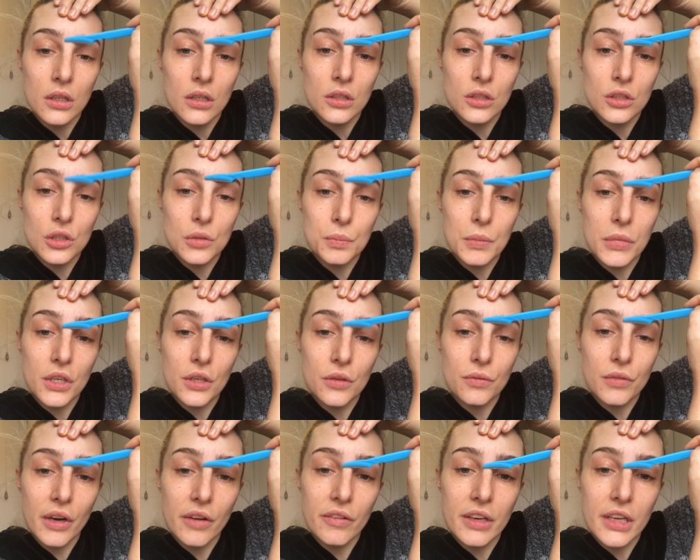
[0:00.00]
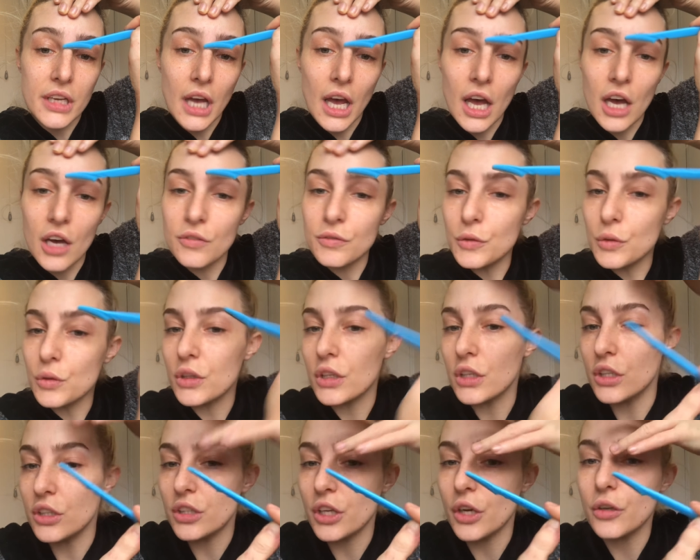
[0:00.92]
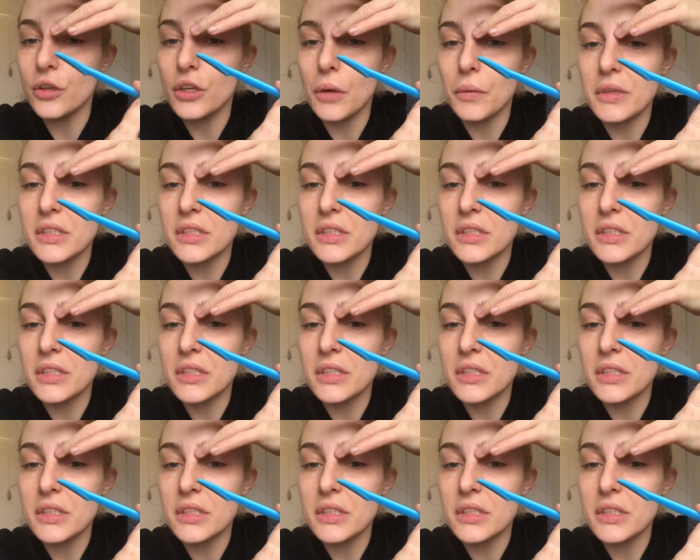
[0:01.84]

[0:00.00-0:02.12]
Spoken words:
Just being very careful that you don't go